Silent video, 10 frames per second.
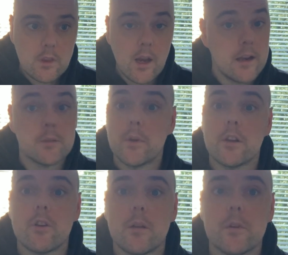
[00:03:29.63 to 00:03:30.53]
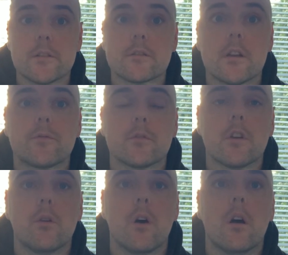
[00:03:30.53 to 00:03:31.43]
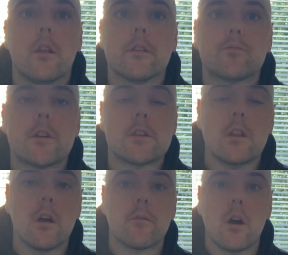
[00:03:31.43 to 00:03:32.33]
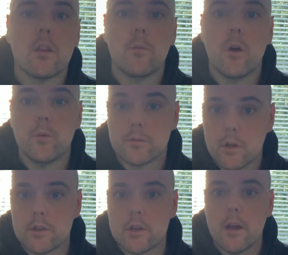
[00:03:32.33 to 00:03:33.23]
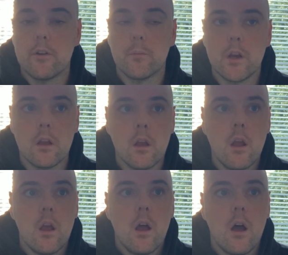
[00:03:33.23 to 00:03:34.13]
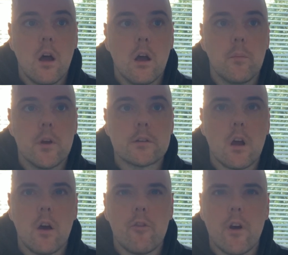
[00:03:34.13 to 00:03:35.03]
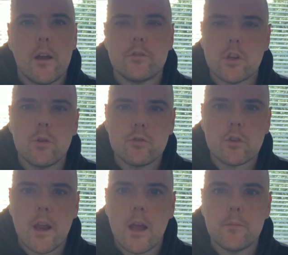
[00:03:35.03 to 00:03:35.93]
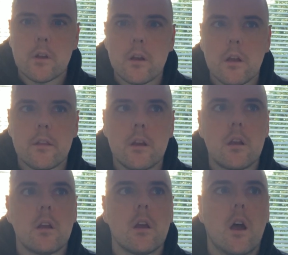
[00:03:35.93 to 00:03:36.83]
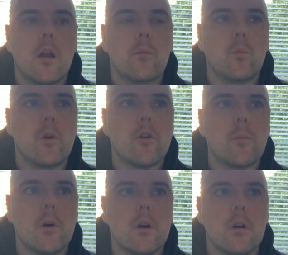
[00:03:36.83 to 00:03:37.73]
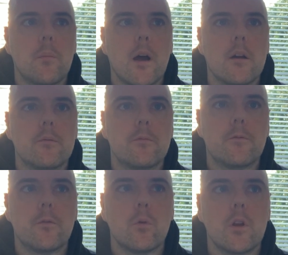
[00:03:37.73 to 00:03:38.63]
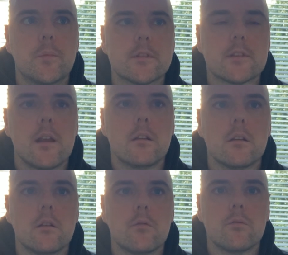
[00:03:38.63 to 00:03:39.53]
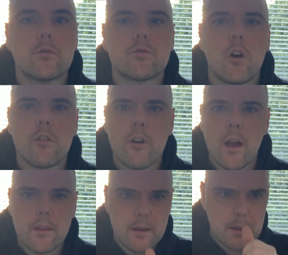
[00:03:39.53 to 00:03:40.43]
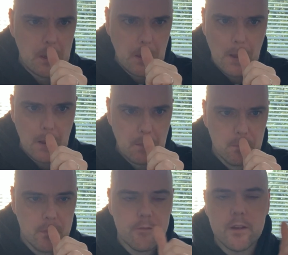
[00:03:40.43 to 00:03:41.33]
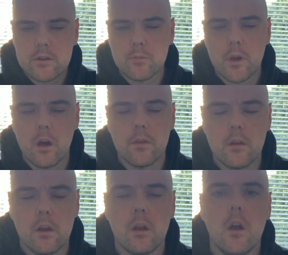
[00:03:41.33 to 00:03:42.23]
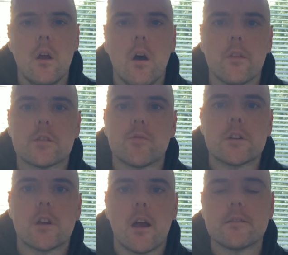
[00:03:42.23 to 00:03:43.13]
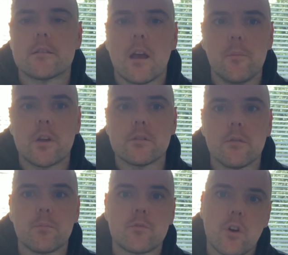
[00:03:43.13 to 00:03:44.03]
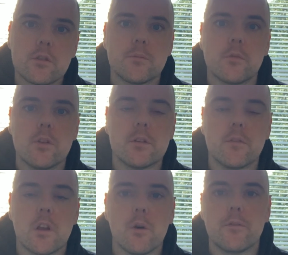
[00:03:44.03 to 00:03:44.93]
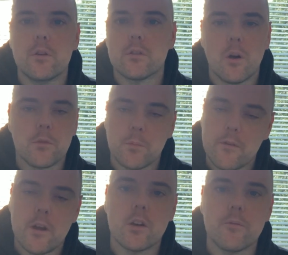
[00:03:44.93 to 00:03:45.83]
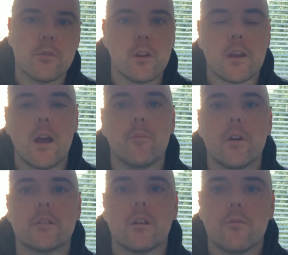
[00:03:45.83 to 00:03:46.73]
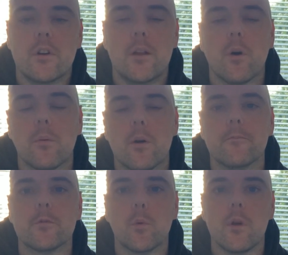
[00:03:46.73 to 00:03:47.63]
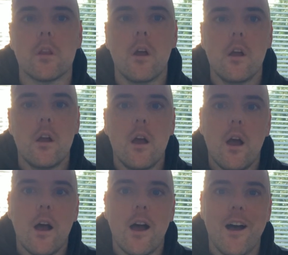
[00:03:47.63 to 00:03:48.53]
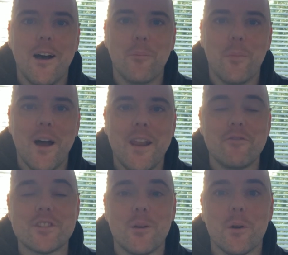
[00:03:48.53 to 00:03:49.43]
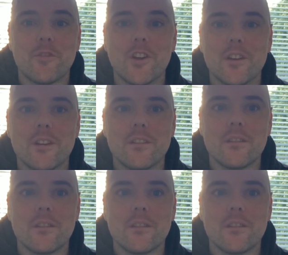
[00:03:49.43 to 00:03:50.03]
And it's been incredibly successful. So uh, the spreadsheet that I've got at the moment, which I'm going to share in a minute, um, has got around 200 games on it, I think, and we're up at about 40% strike rate, I think. Um, the figures will be on the on the spreadsheet. I hesitate because I've tried to do this video a few times. I'm not very really good in front of the camera. It's not really what I'm comfortable with. Um, and every time I've done it,